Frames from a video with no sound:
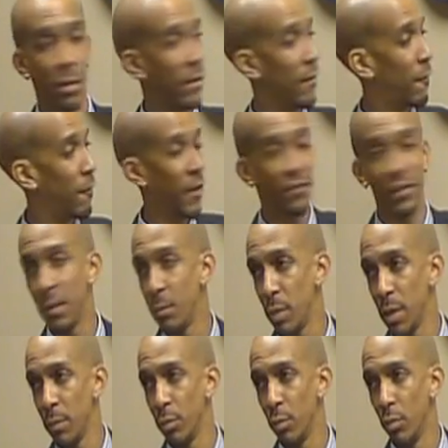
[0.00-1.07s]
50
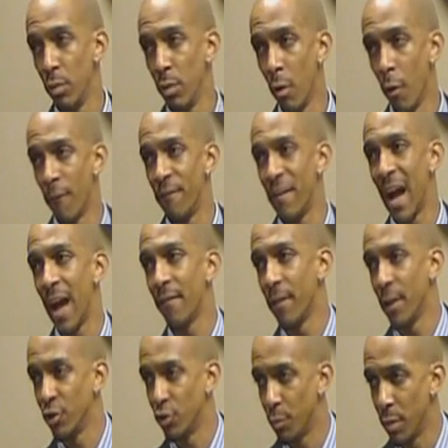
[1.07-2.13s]
people, or
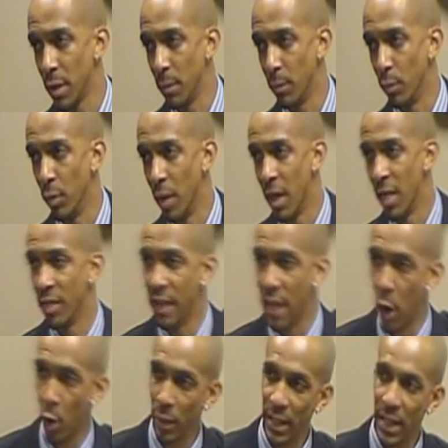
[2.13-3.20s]
500 people. The
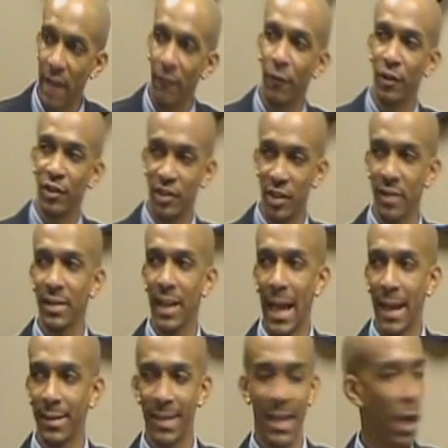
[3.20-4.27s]
only difference, just
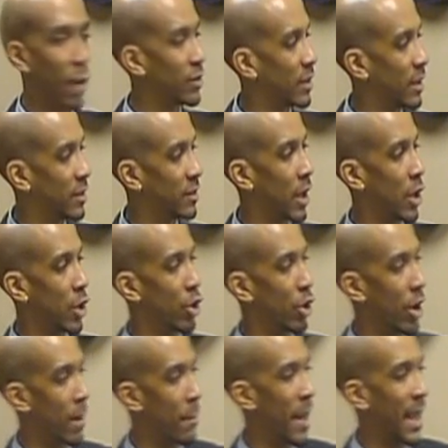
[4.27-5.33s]
like sales, is you're
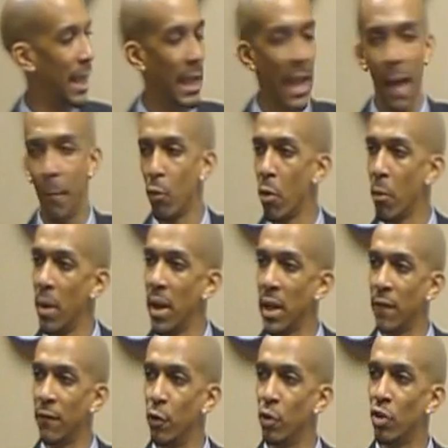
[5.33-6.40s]
going to make a lot more money
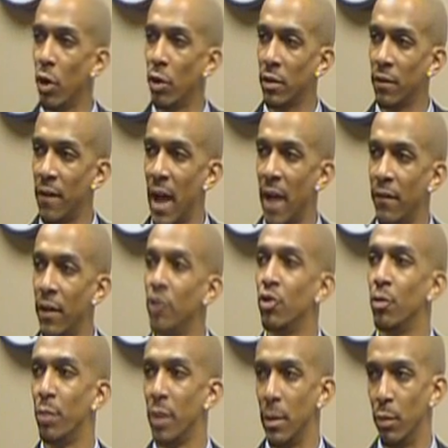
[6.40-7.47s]
if you talk to
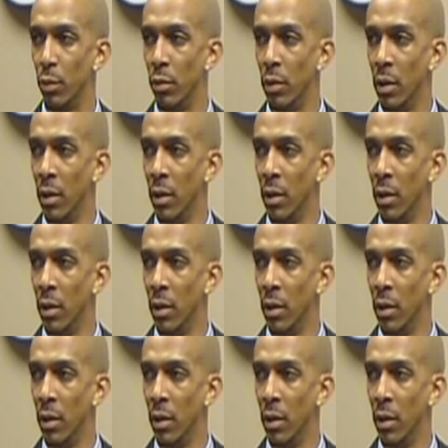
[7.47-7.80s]
500 people.